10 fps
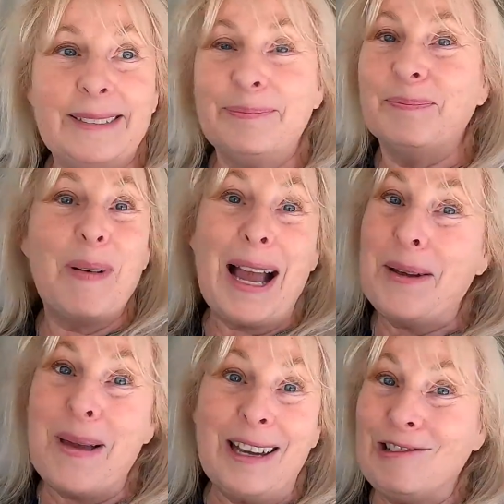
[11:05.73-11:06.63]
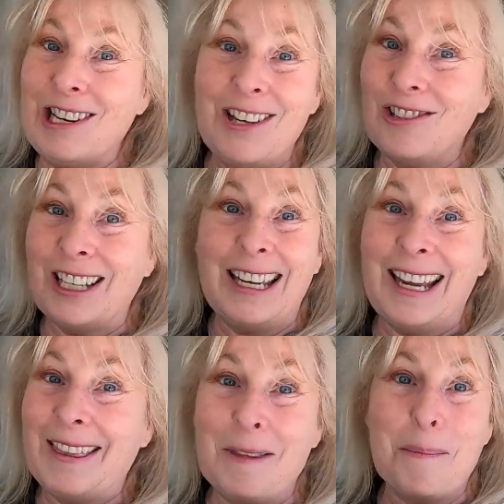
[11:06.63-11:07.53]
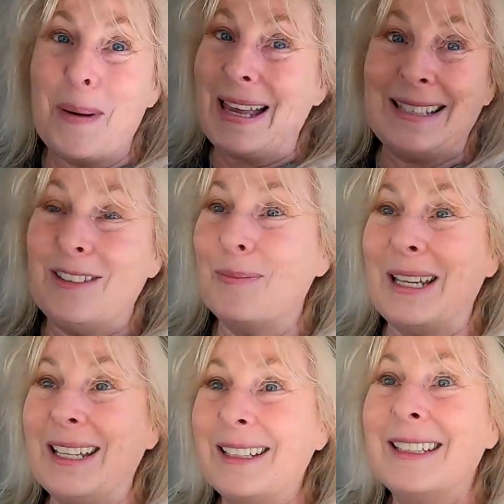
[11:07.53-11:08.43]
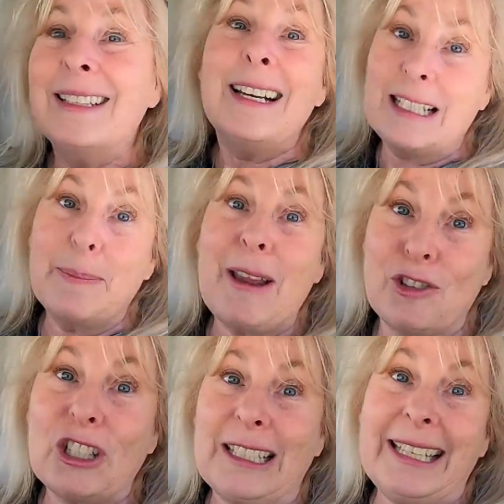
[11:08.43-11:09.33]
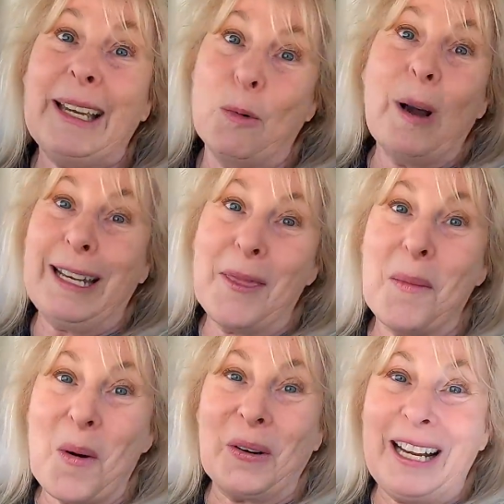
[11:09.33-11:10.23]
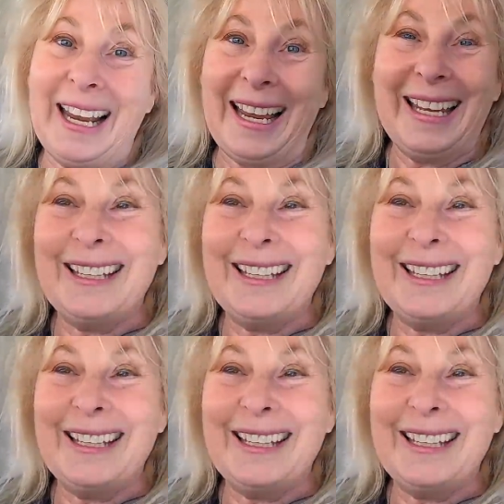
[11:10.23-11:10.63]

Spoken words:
My imagination can get the best of me, especially at 1 in the morning.